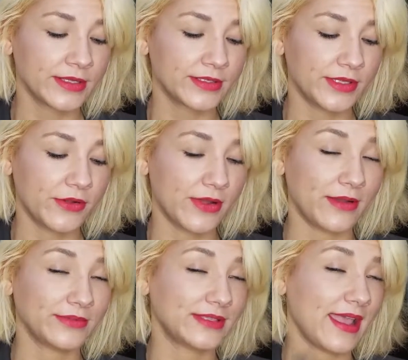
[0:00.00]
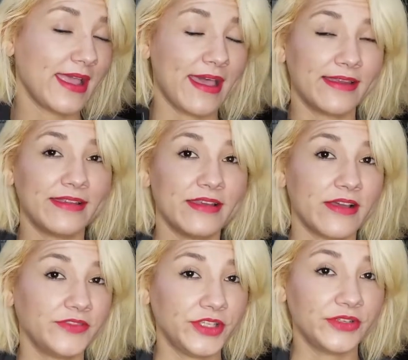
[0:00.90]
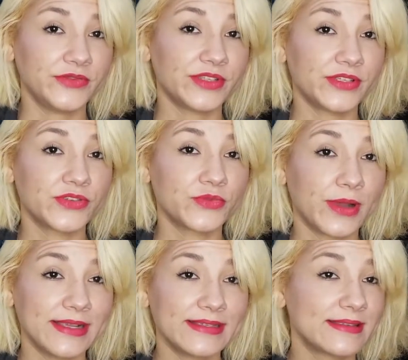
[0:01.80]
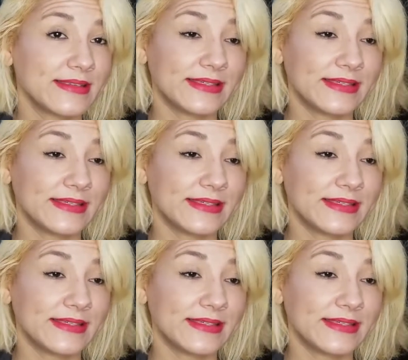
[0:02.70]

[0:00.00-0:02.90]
So I had enough to use this twice.